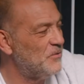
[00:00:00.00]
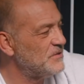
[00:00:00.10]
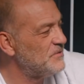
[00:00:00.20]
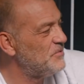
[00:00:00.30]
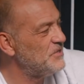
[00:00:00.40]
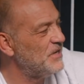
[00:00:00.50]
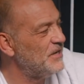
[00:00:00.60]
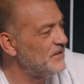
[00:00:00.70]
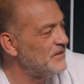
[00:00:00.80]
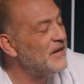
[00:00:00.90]
always. Appreciate
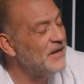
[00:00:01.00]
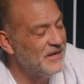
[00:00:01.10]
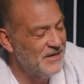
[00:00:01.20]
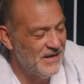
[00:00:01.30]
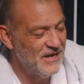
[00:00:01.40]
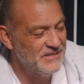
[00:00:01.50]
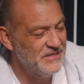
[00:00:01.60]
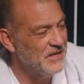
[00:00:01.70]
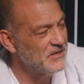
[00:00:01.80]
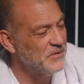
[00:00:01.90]
it. And see
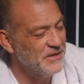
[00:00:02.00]
you next